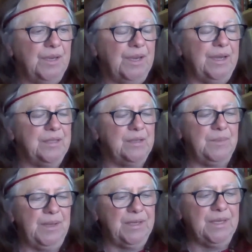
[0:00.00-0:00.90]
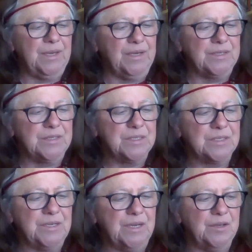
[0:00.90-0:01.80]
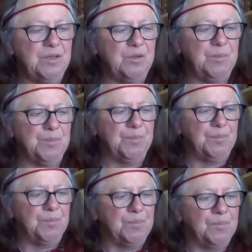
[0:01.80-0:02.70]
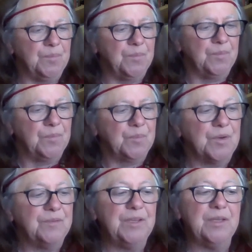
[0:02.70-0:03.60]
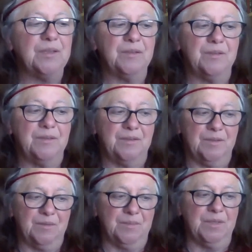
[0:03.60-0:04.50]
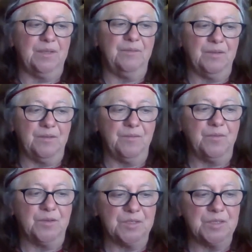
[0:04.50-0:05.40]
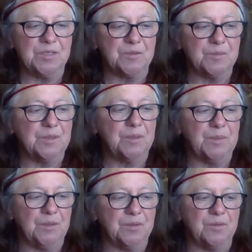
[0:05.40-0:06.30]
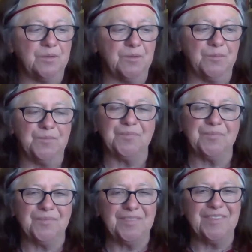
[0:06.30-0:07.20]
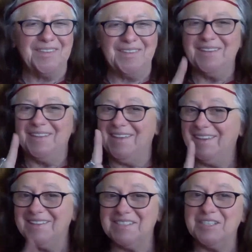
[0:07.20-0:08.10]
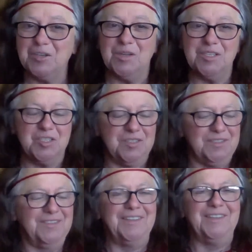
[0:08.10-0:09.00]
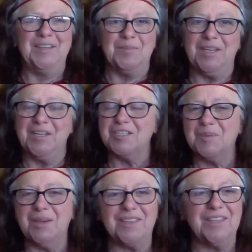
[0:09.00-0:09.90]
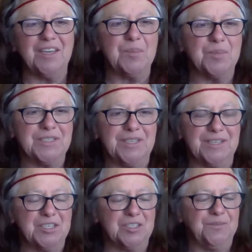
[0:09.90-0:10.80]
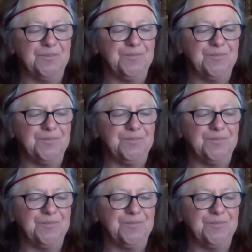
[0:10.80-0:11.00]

And then Maggie asked, how do you prevent malevolent forces from coming through? Excellent question. But here's my thing on protection.